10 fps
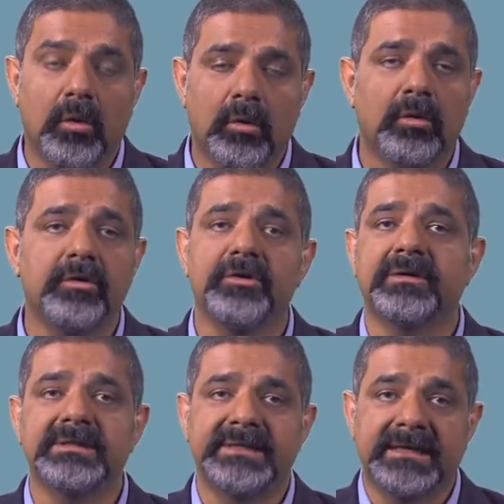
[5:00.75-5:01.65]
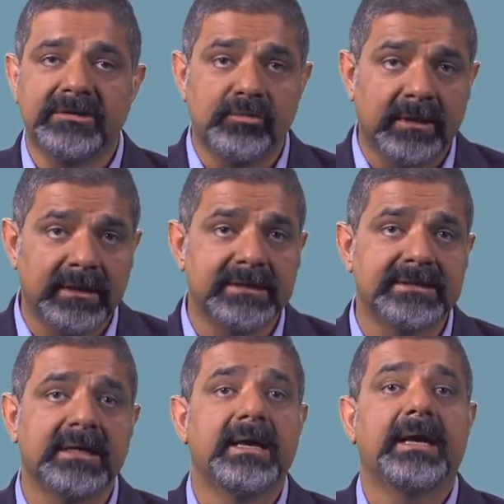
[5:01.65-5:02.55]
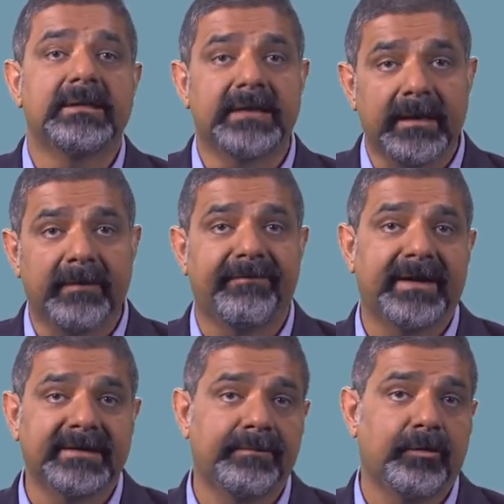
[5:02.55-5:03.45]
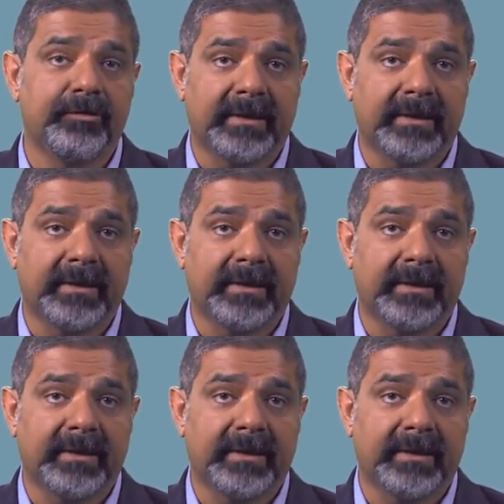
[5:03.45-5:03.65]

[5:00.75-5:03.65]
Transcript: or you can take drugs that affect both your